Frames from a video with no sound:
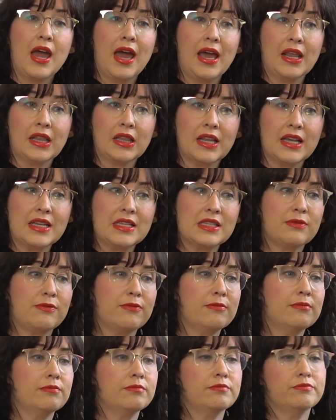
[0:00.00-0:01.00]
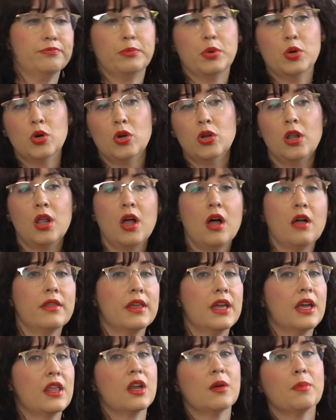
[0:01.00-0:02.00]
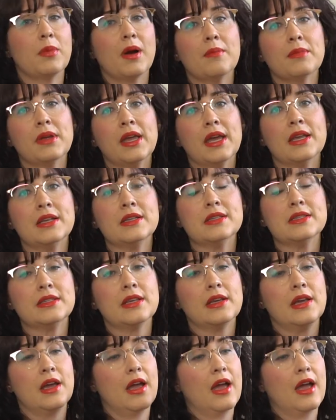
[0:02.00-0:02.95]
and let's pull all the other pumpkins